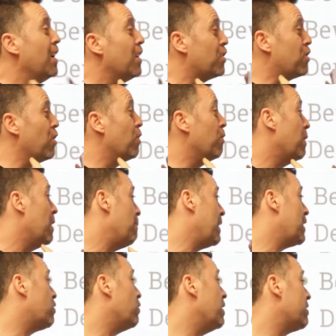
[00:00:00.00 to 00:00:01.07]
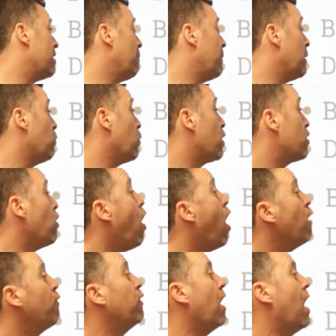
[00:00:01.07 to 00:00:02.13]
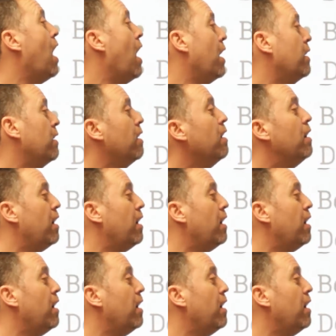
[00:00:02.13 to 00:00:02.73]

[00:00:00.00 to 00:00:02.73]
to make sure that something works offline.